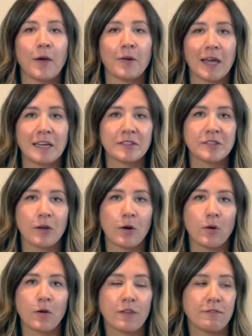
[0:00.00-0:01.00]
Okay,
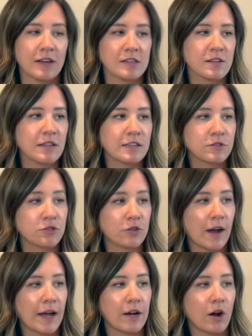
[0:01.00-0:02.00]
so the vessel has
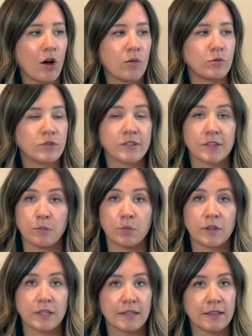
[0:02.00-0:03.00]
dried almost
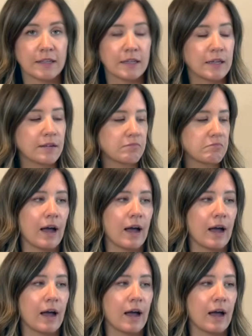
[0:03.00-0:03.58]
completely.